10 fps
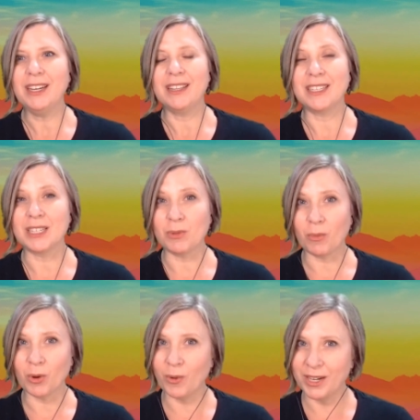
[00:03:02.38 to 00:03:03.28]
This is what
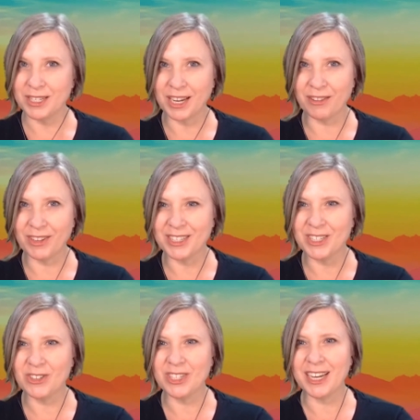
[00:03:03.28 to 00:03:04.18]
we're going to dive
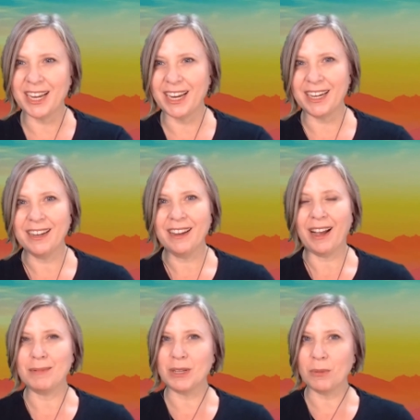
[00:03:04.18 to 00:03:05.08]
into today.
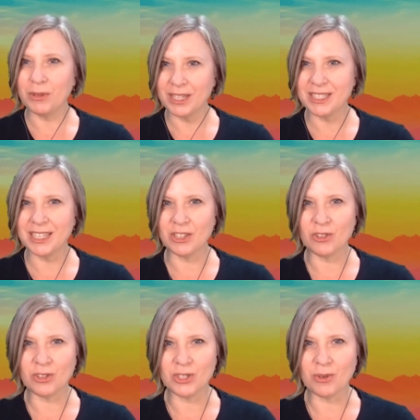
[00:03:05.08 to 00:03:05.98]
I'm so pleased to
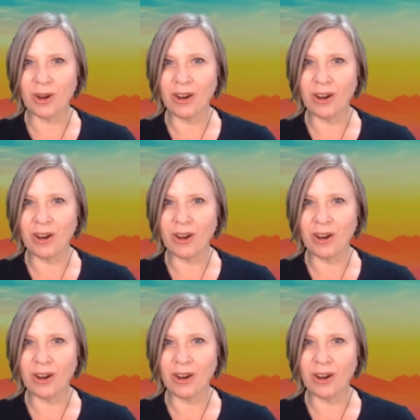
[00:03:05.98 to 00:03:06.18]
introduce you